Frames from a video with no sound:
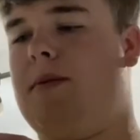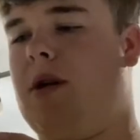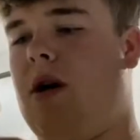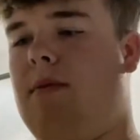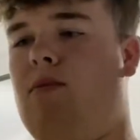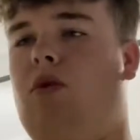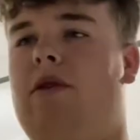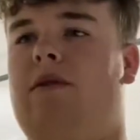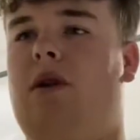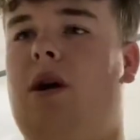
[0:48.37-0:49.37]
um,
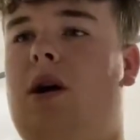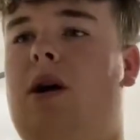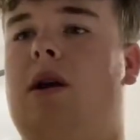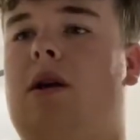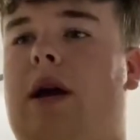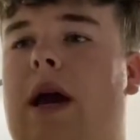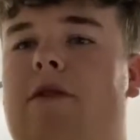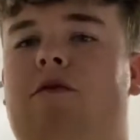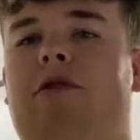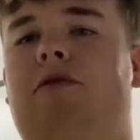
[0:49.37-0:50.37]
one like
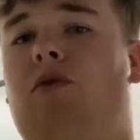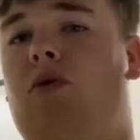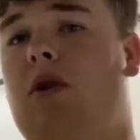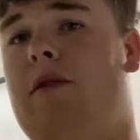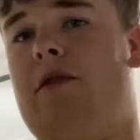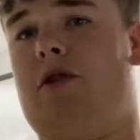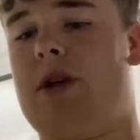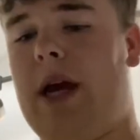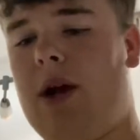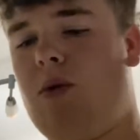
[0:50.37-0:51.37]
halfway full of your
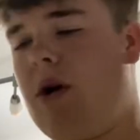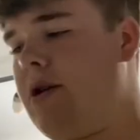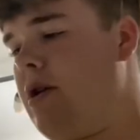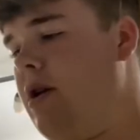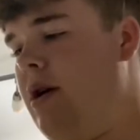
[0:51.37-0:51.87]
tank water,